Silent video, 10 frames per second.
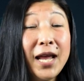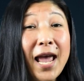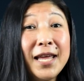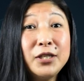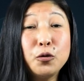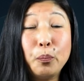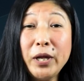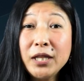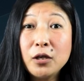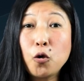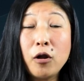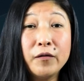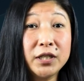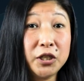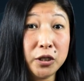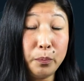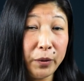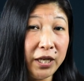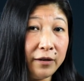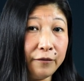And to make the conversation
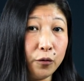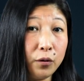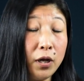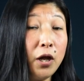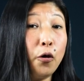meaningful,